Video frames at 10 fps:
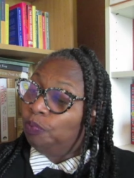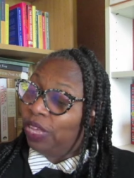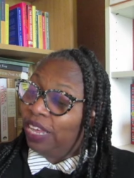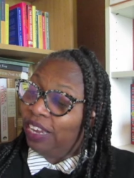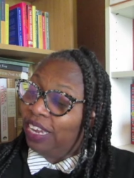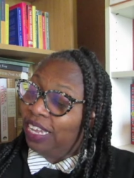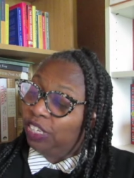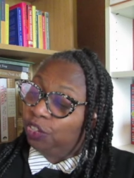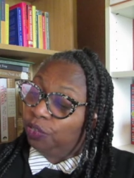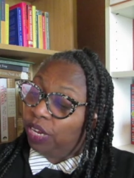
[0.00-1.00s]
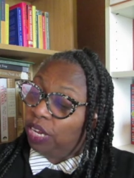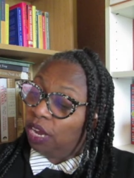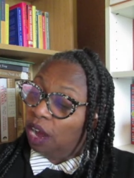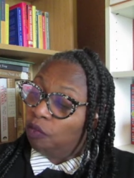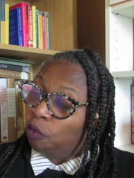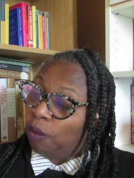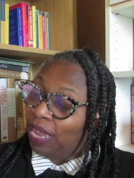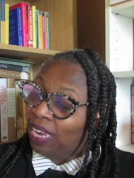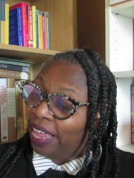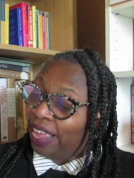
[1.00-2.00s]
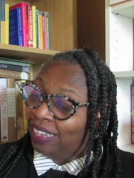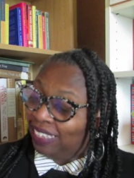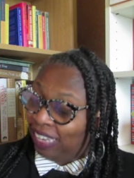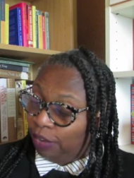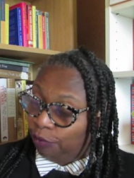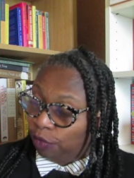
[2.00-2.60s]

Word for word: The Hidden History of Women Led Slave